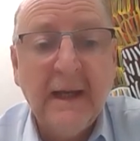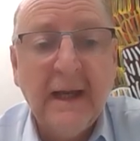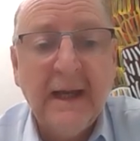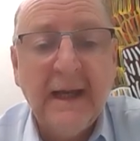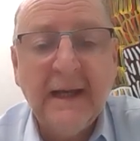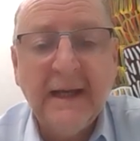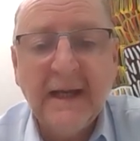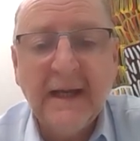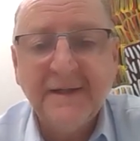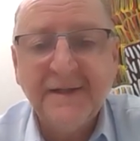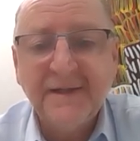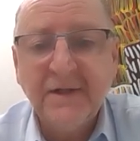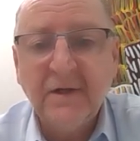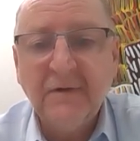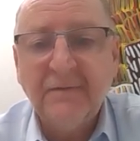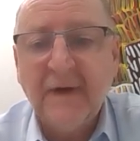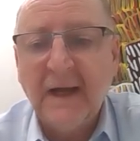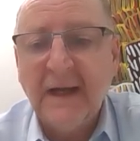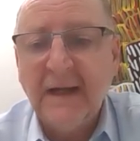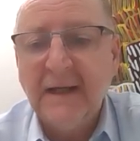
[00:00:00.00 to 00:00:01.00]
In our
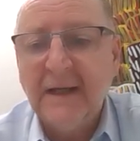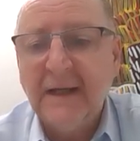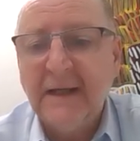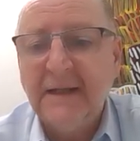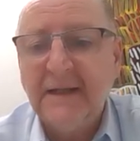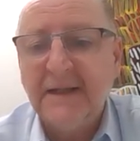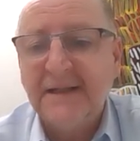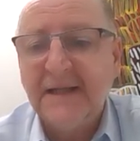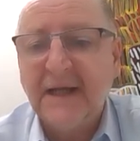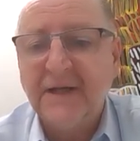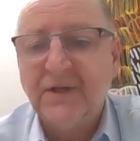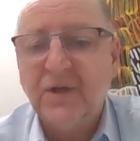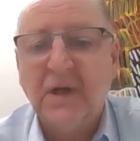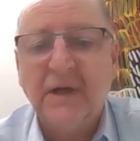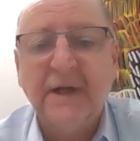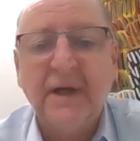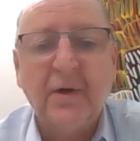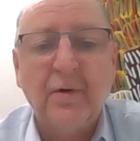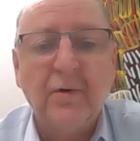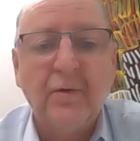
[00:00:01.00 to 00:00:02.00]
survey, leaders
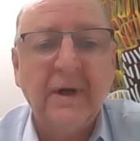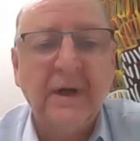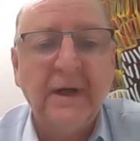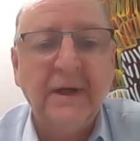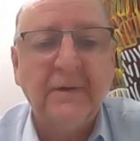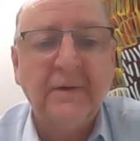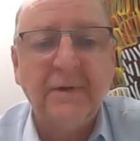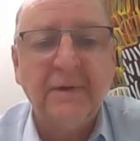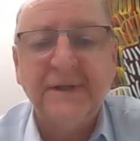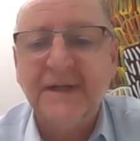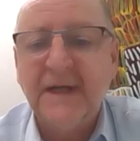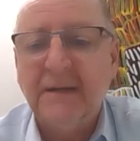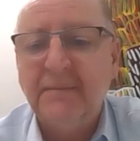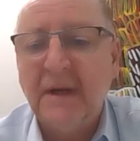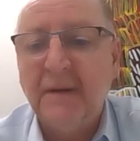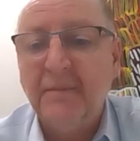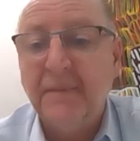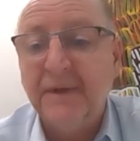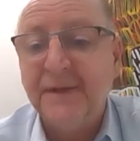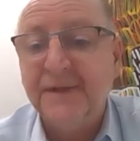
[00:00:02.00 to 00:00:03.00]
actually agreed with team
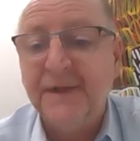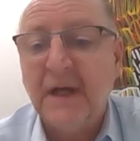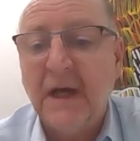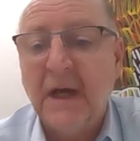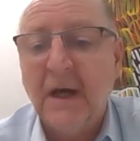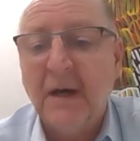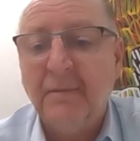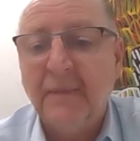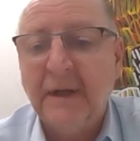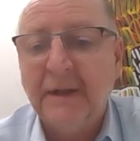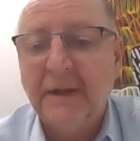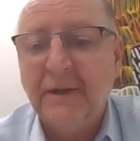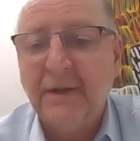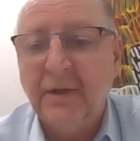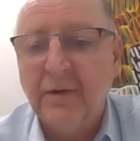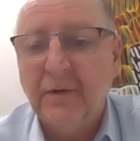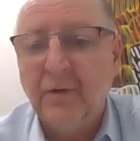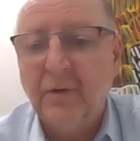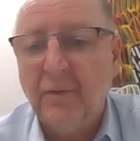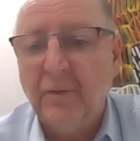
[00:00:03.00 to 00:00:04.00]
members, and
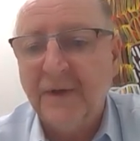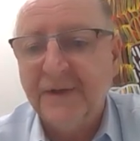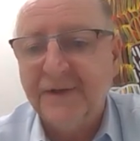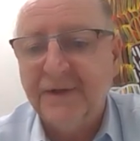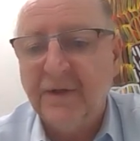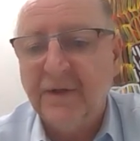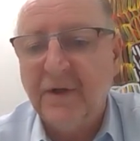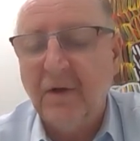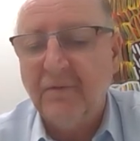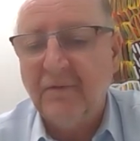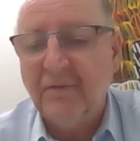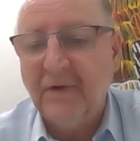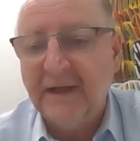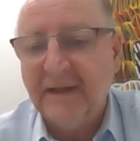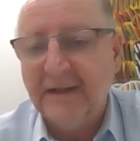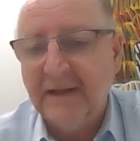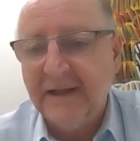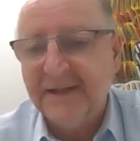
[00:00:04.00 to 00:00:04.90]
you can't really